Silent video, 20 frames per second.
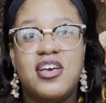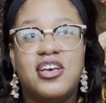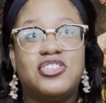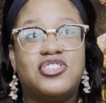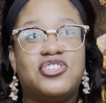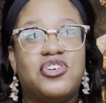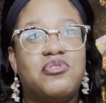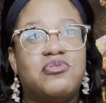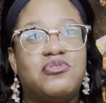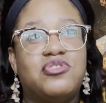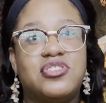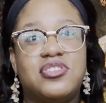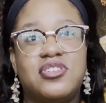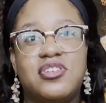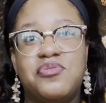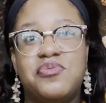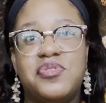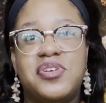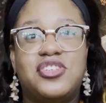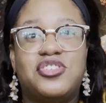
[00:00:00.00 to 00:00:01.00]
So just
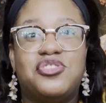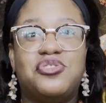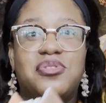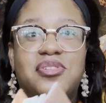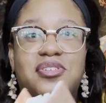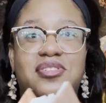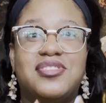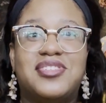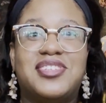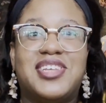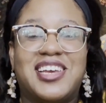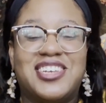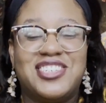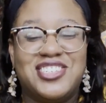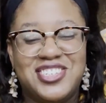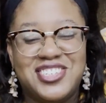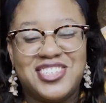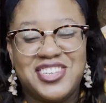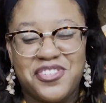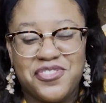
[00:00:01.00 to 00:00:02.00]
gonna read two little
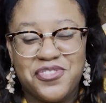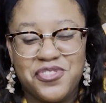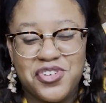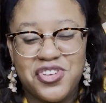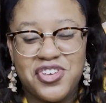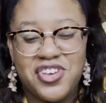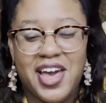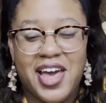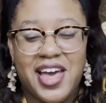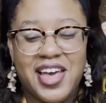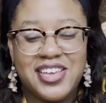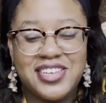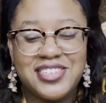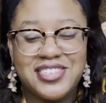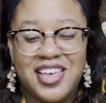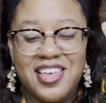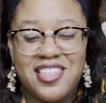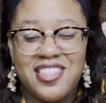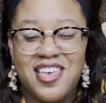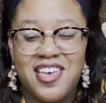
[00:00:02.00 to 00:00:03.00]
sections here for you guys,
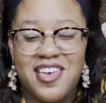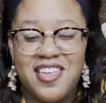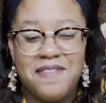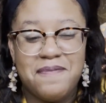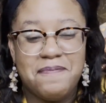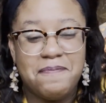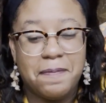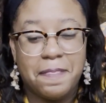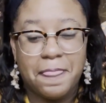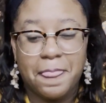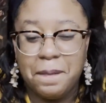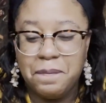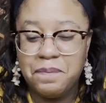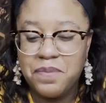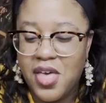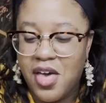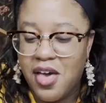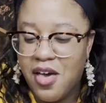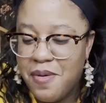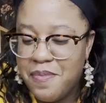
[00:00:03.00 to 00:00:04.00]
and then
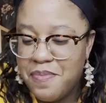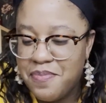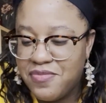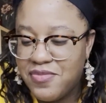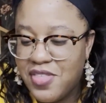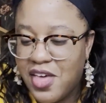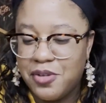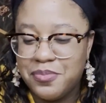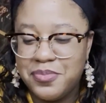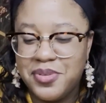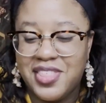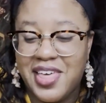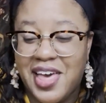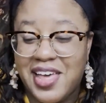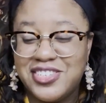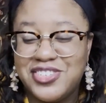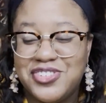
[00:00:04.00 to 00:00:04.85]
that'll be that.